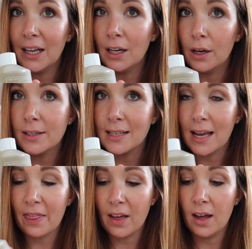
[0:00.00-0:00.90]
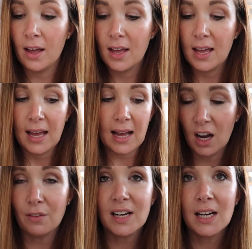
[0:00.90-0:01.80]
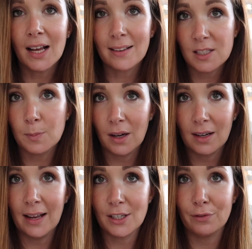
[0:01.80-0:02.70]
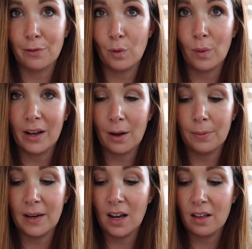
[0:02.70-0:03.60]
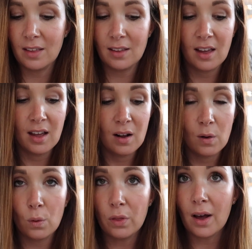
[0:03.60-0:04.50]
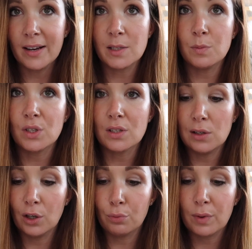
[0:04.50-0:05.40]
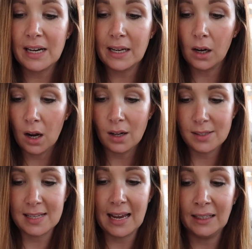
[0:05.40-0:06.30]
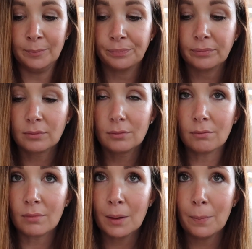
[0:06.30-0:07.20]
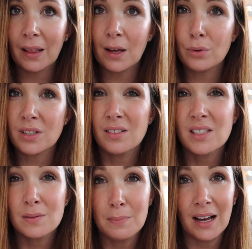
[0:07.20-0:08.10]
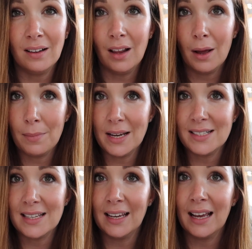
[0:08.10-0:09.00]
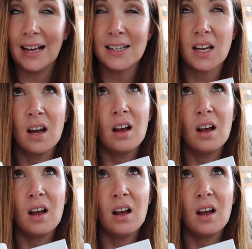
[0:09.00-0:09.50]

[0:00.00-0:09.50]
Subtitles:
going to go together. I really like the Spa collection from the White Company. I think all the items just look really classy, but they also smell amazing. And